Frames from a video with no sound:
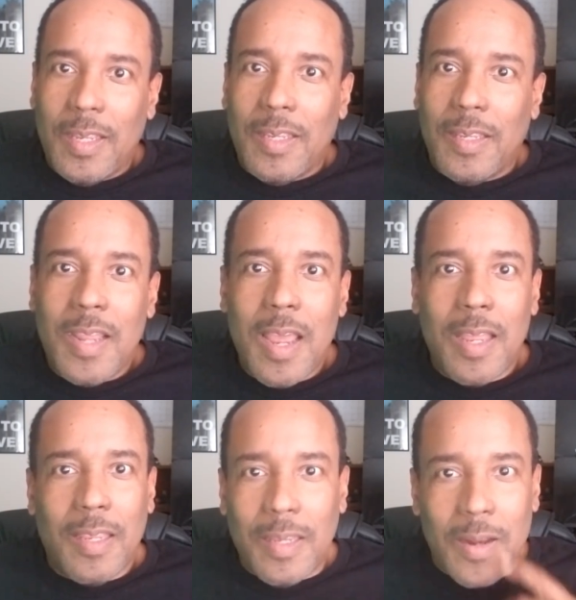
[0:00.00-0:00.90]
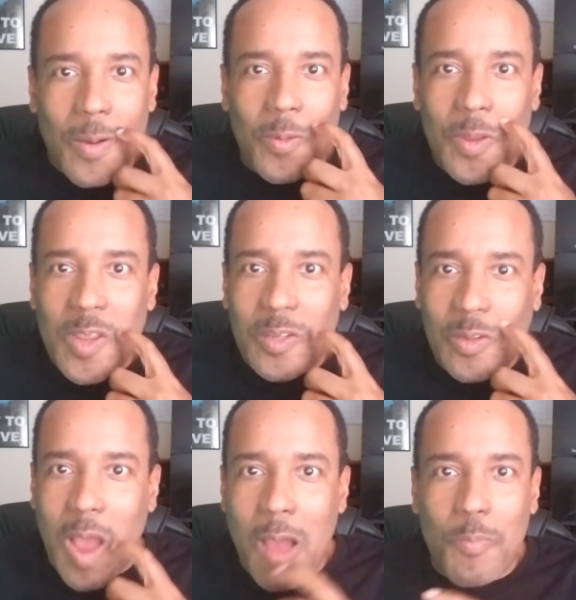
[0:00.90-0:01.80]
That you know,
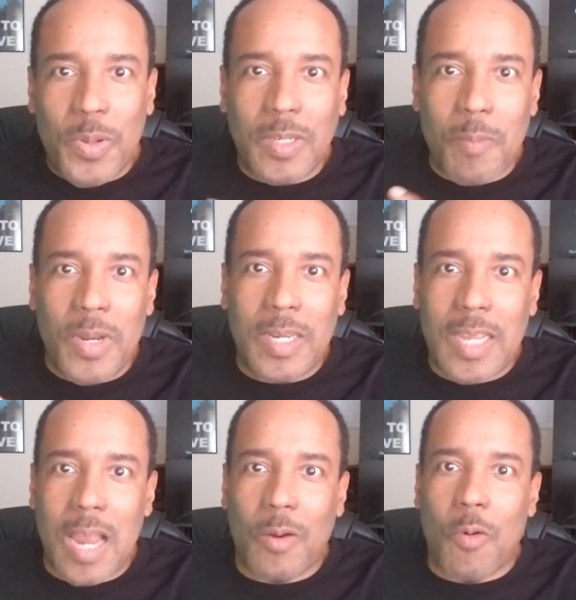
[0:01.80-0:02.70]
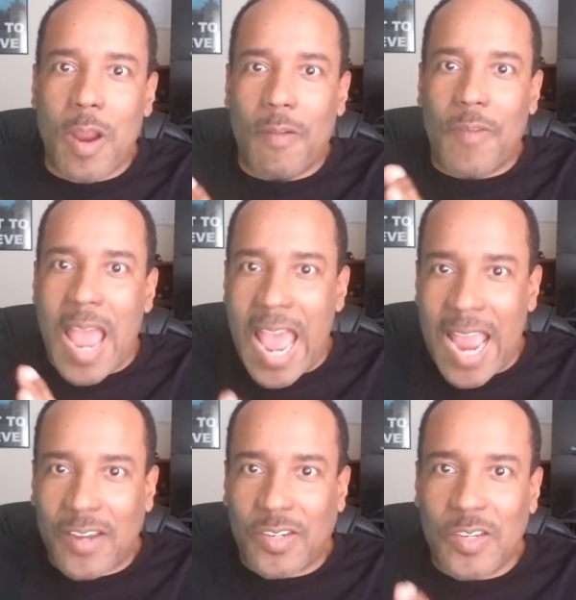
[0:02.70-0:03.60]
so I would put them in the category of
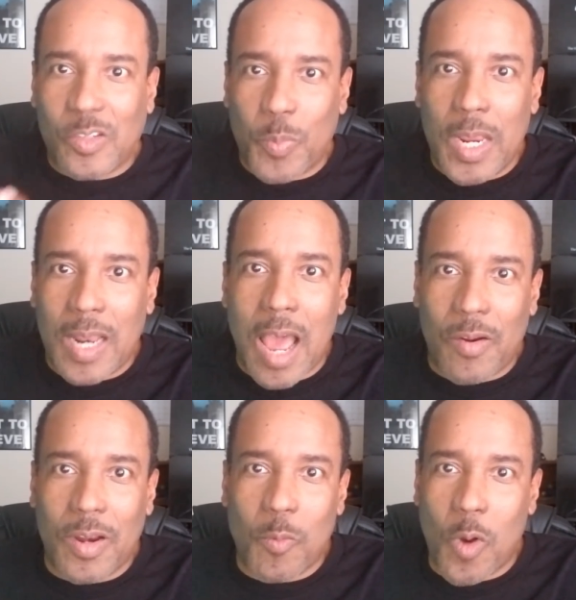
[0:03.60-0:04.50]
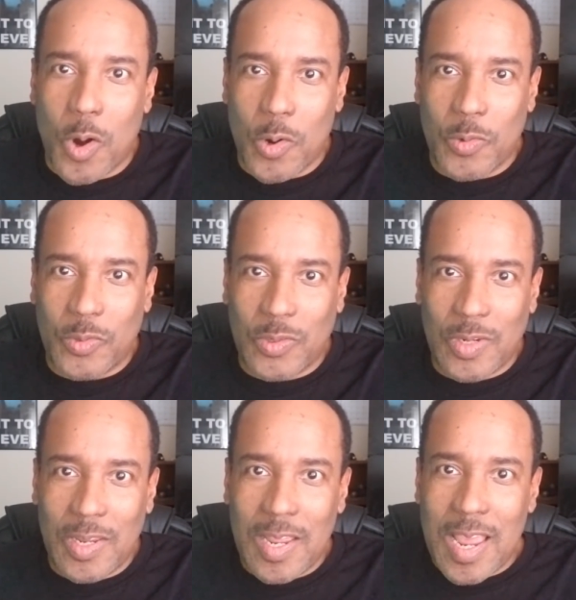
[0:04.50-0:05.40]
actions speak louder than words
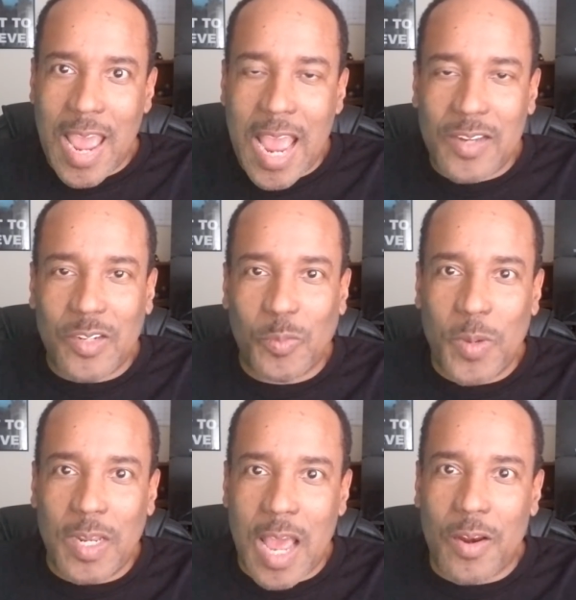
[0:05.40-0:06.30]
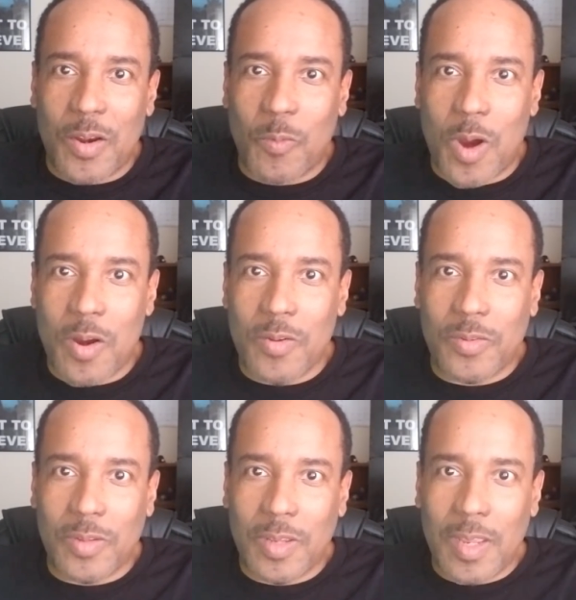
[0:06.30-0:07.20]
actions speak louder than
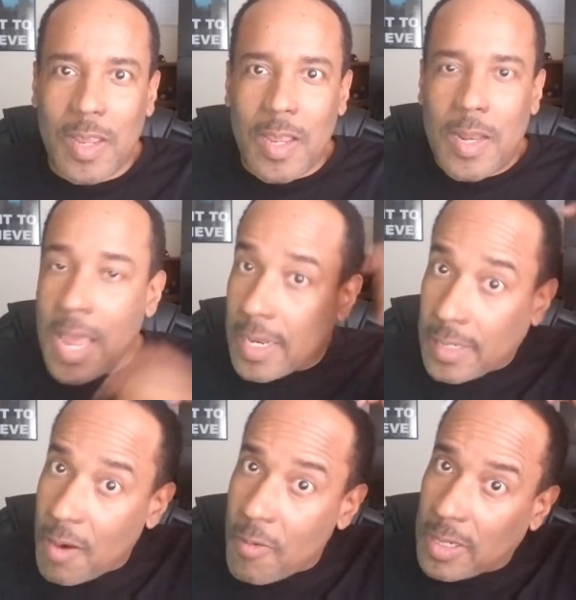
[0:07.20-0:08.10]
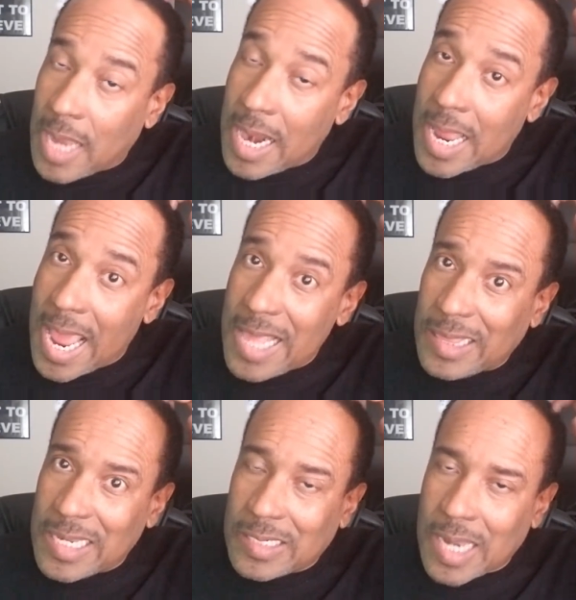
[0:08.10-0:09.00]
words. Like there were a lot of
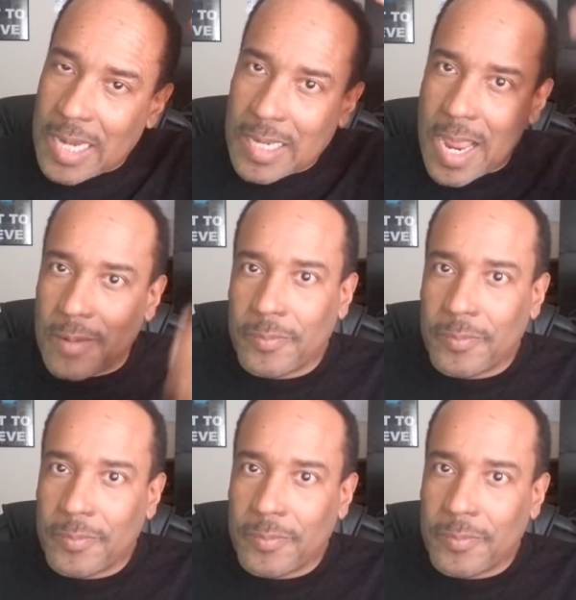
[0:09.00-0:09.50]
athletes like that.